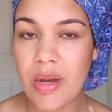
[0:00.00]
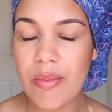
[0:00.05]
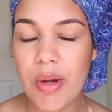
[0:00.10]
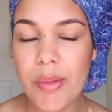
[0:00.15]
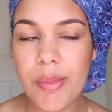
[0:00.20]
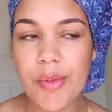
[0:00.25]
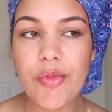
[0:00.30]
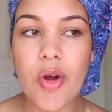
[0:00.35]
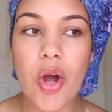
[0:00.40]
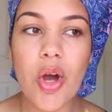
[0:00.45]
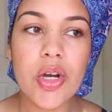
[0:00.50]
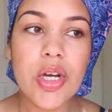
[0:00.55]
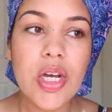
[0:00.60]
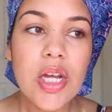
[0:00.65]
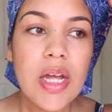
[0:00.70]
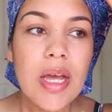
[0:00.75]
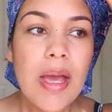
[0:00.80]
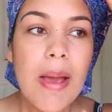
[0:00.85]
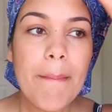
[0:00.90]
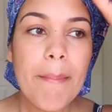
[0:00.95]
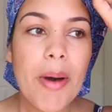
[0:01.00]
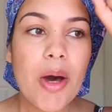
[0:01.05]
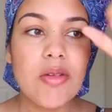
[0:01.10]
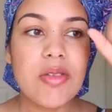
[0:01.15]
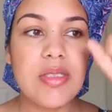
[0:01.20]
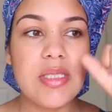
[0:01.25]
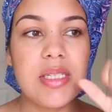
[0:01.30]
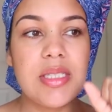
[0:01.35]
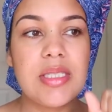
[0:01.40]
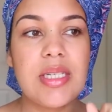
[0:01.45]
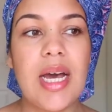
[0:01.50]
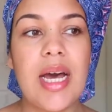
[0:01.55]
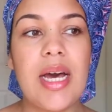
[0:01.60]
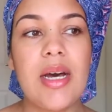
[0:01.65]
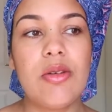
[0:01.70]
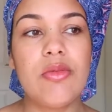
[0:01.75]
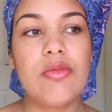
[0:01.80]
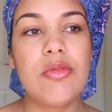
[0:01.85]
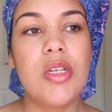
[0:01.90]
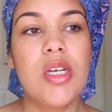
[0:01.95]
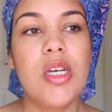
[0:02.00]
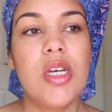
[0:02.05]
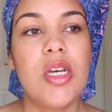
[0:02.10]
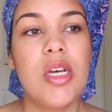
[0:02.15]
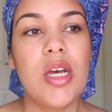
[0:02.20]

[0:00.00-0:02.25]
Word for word: I might be wrong pulsing down